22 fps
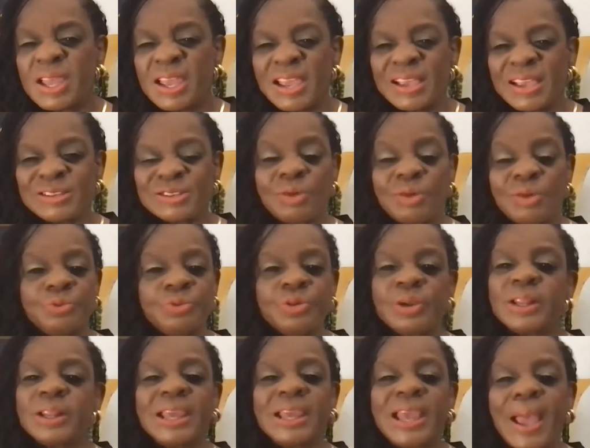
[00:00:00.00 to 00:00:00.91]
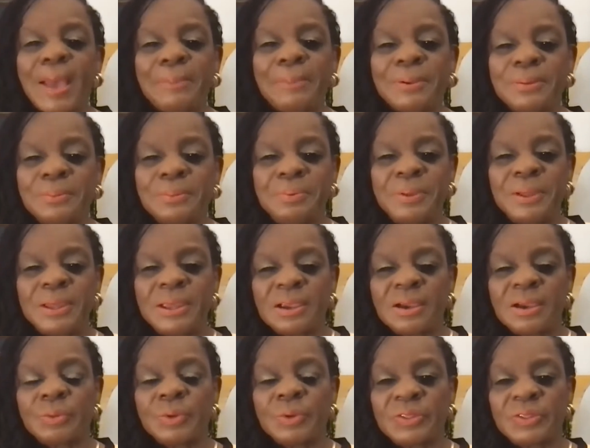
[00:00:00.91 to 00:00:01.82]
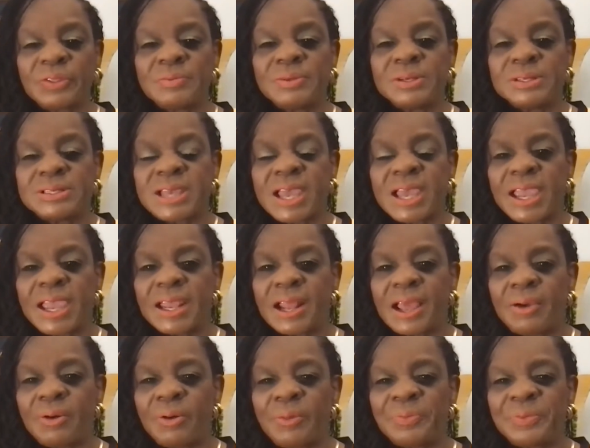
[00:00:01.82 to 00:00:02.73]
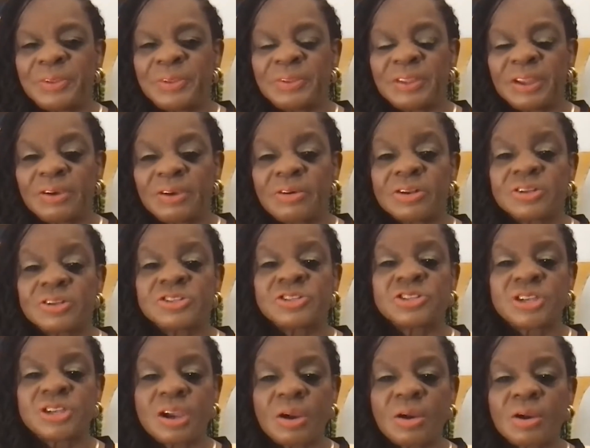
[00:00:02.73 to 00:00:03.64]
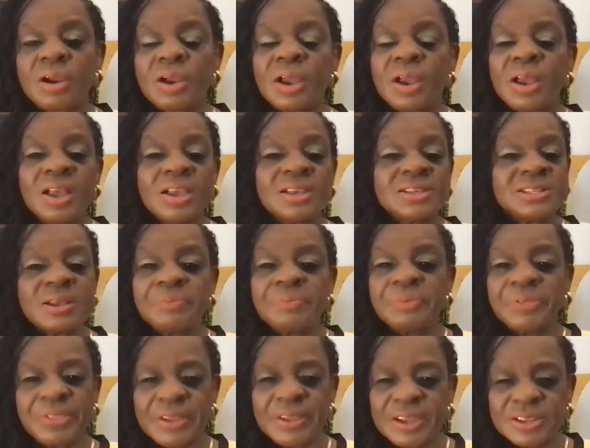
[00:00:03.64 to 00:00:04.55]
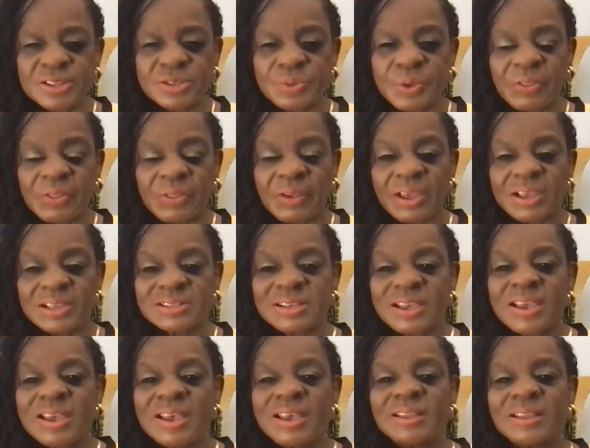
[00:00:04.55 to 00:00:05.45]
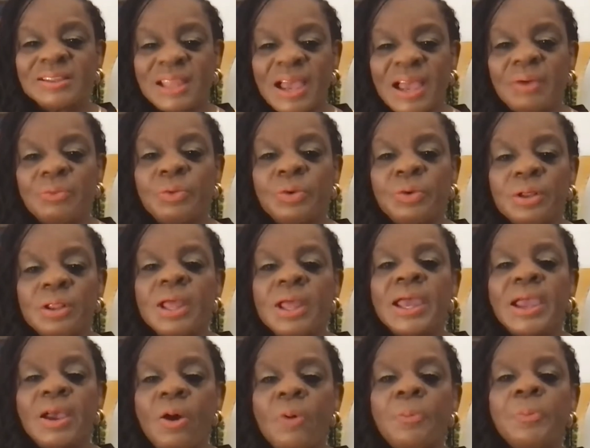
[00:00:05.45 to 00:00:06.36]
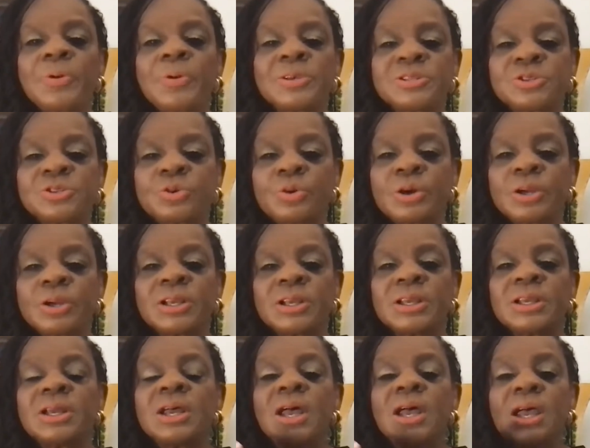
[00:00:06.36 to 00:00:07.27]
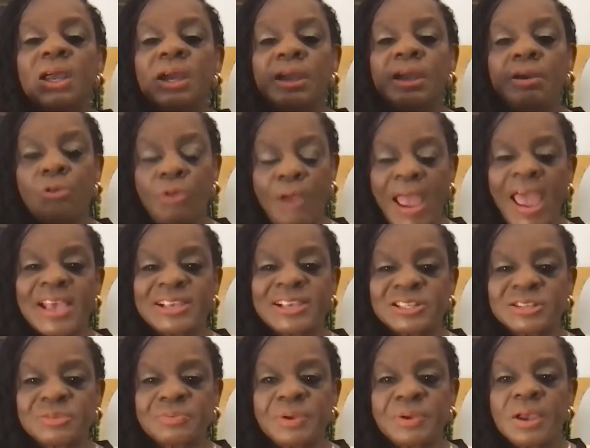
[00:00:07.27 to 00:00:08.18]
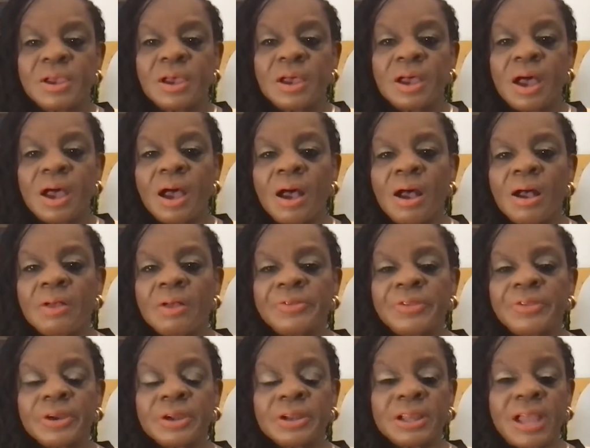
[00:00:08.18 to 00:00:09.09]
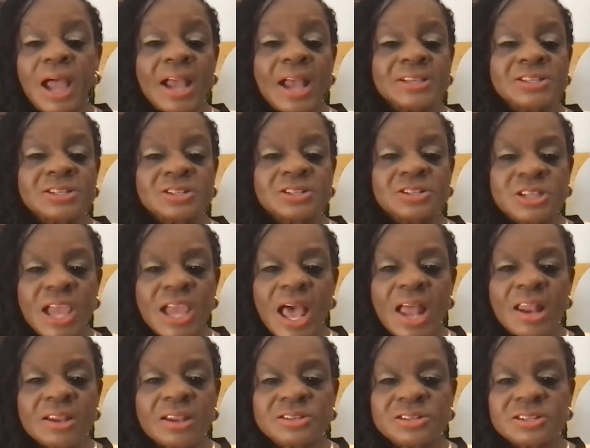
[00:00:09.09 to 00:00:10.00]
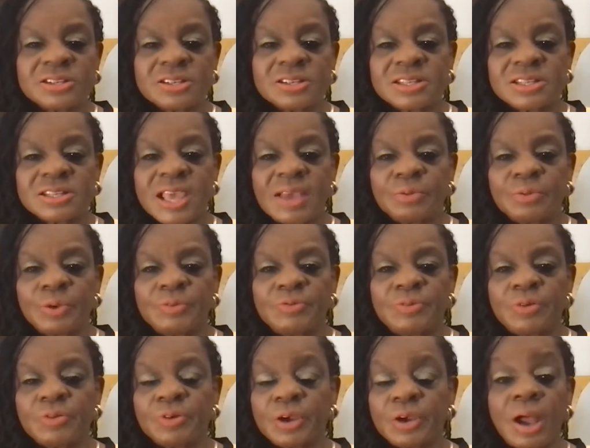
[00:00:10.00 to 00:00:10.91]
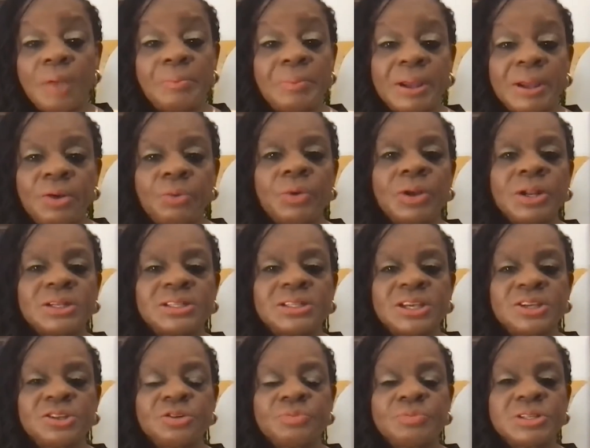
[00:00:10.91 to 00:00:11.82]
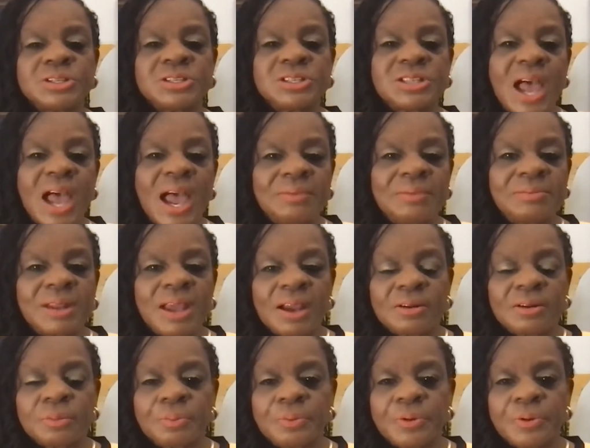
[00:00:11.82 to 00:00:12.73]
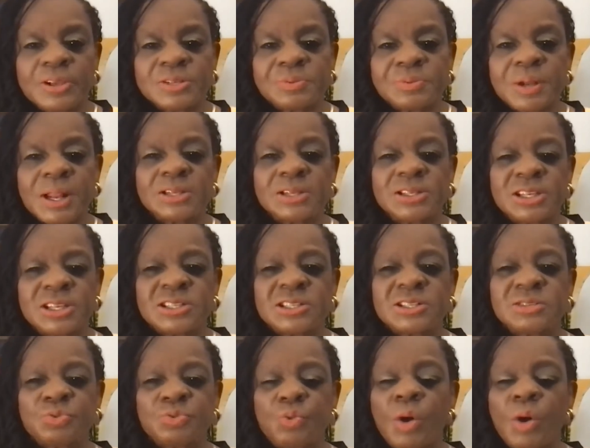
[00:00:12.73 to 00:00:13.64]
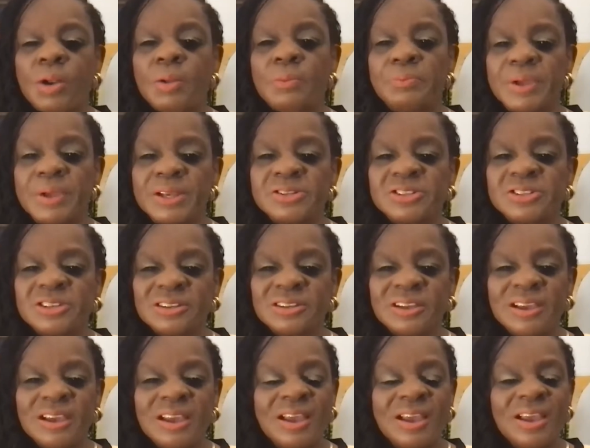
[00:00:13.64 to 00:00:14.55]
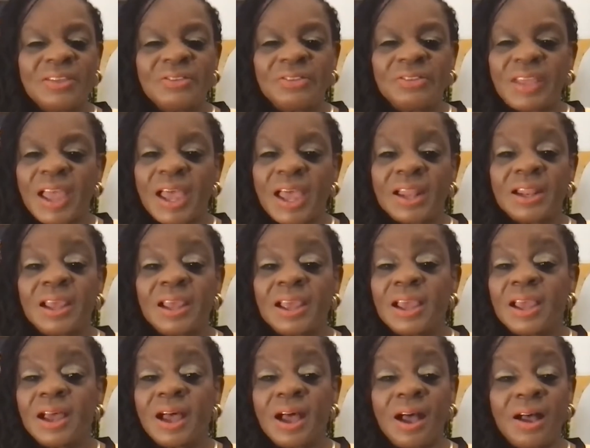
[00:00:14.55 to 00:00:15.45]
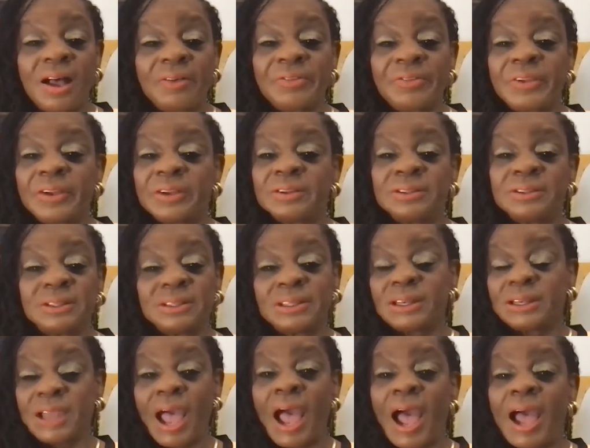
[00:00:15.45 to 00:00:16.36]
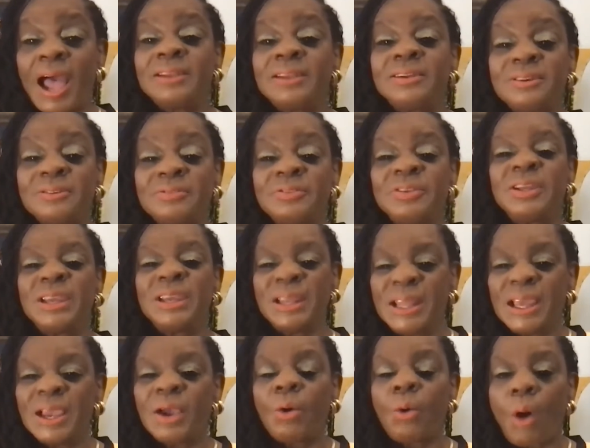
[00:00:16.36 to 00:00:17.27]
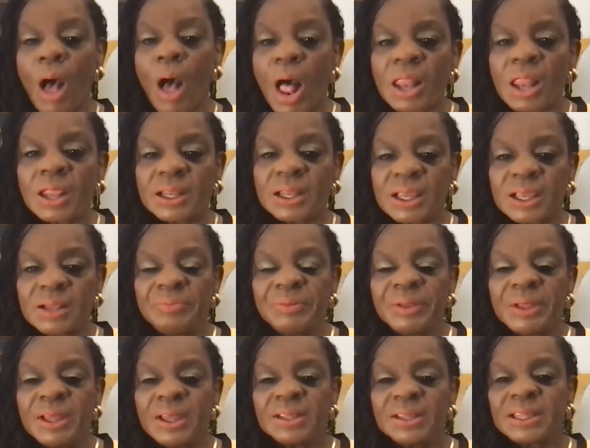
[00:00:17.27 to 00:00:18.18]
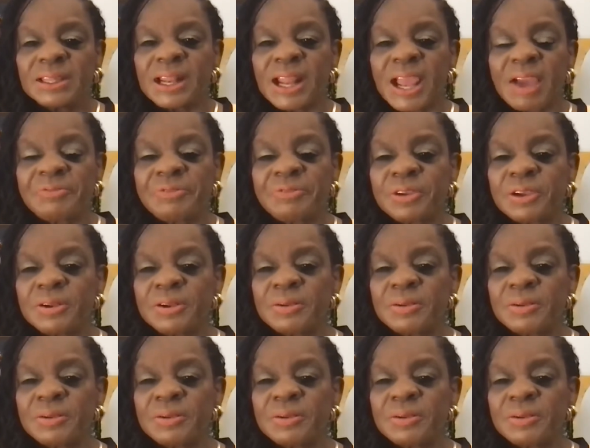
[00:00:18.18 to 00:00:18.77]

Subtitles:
And so I'm really happy to be here with them today. And I hope that they're going to share some things with us that will help us sort of grasp the kinds of challenges that we've overcome. I don't want to take too much time, Dr. Prince, but I just want to mention that the kind of inequality that African